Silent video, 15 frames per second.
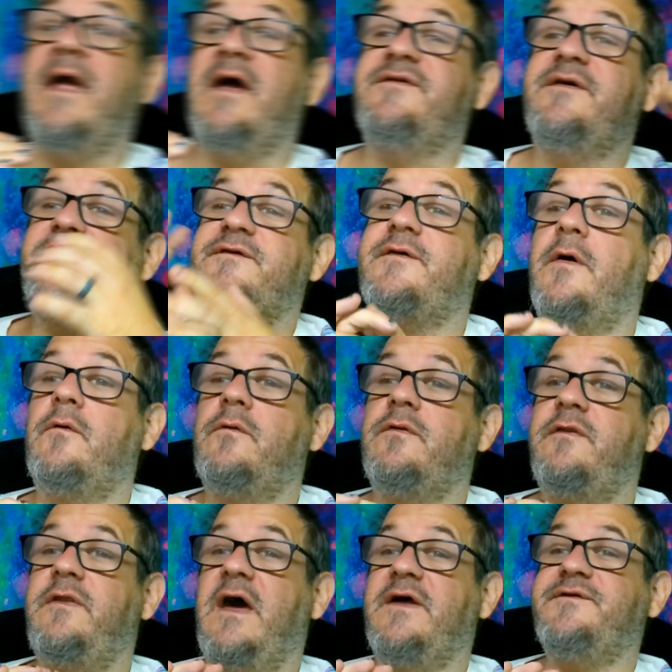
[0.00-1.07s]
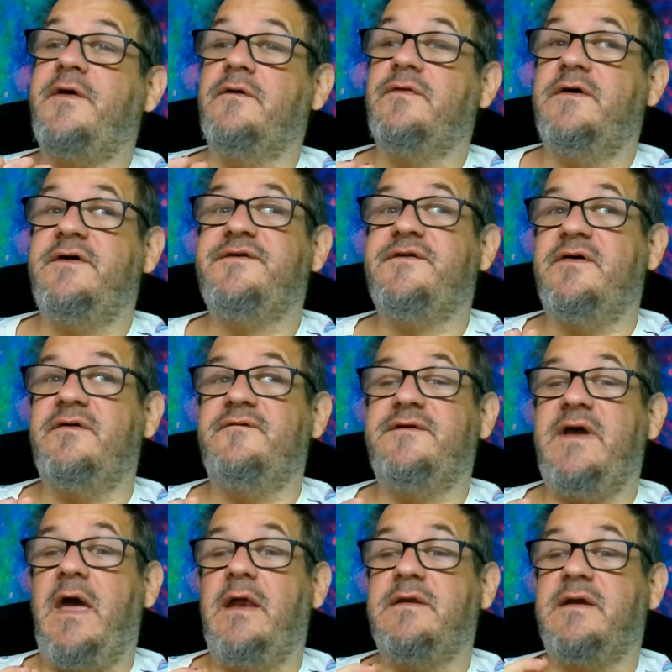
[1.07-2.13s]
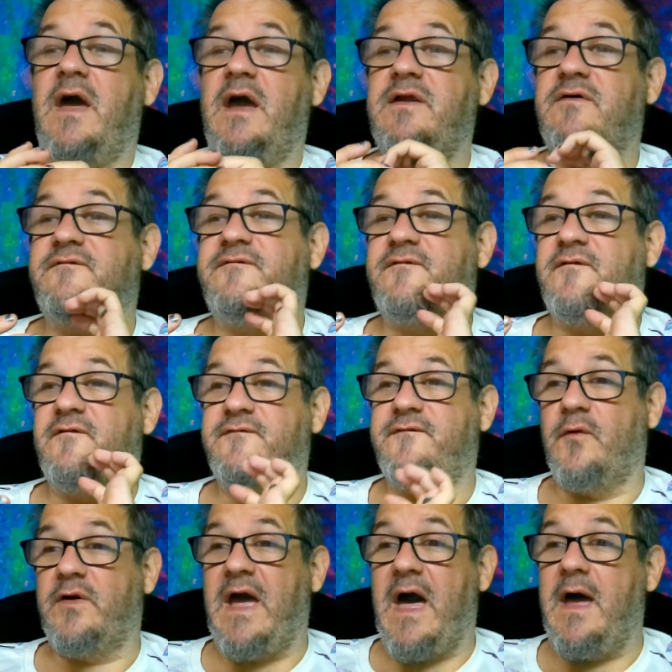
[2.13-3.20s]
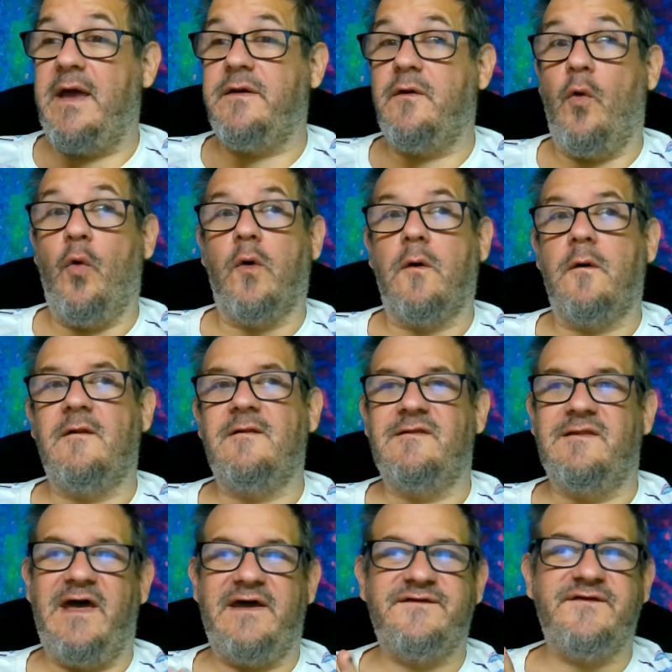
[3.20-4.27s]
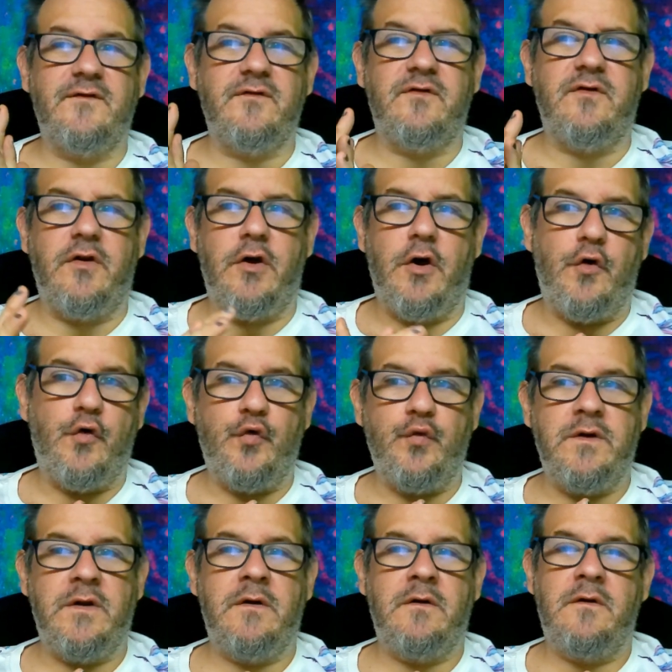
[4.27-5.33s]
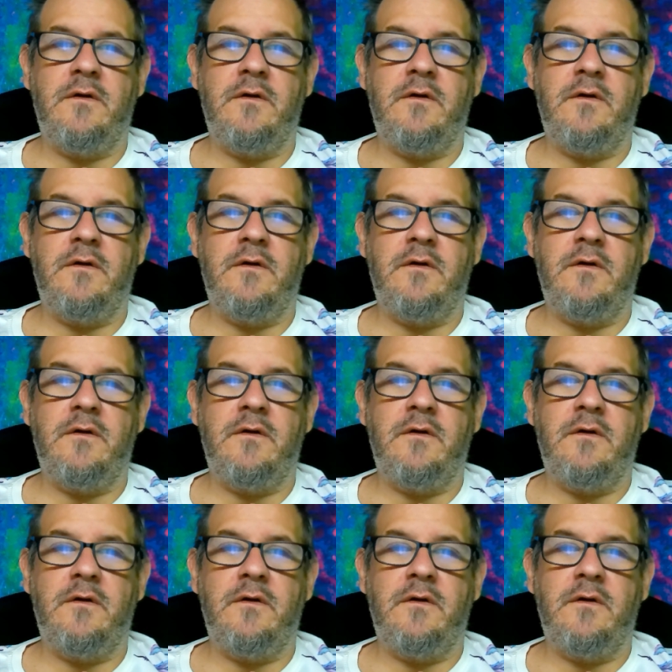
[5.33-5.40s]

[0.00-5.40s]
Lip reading: guys, so that's our list of 10 kind of forgotten or lesser known